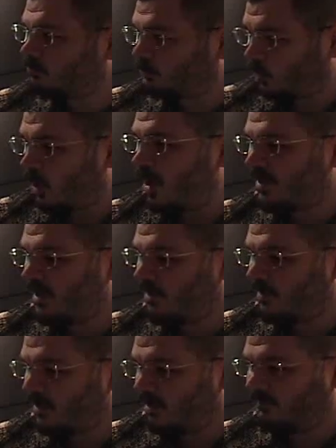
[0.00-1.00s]
broad
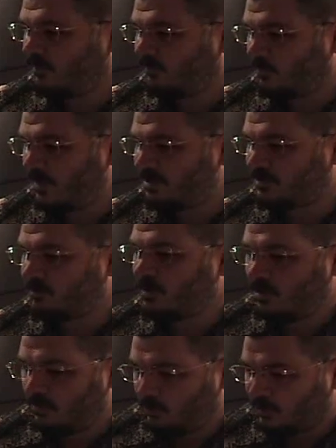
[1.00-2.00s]
area of information
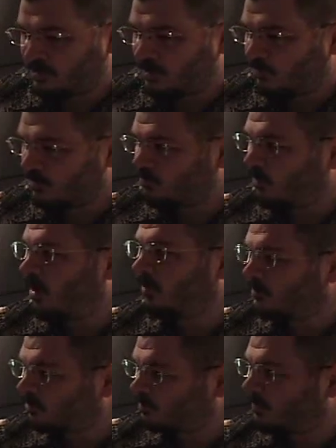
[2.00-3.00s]
pushed into a small
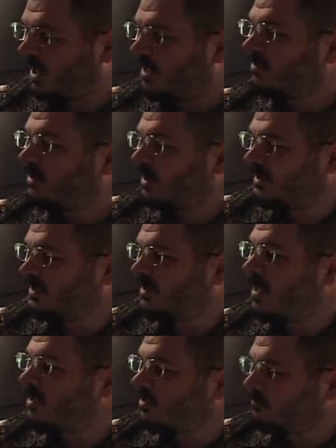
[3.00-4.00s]
little spot, and then
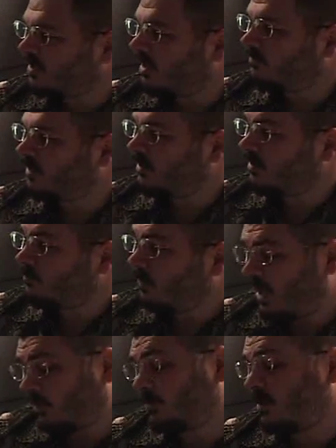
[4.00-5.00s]
that comes out and the
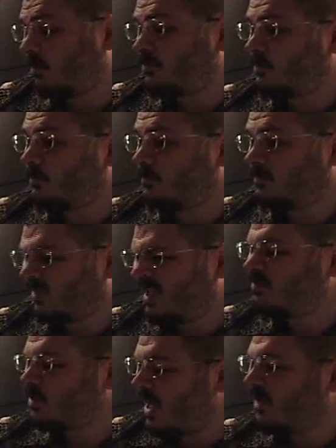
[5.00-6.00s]
model tells you,
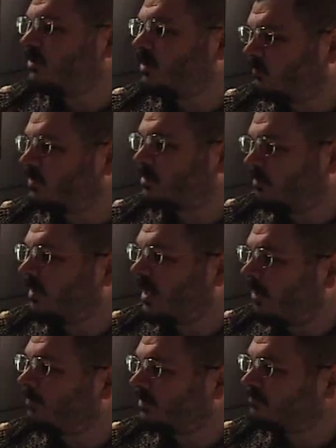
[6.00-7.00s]
gives you an idea of what's going to be
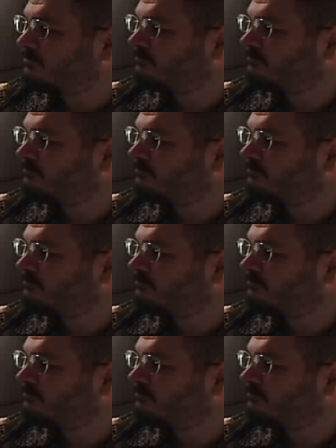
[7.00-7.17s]
happening.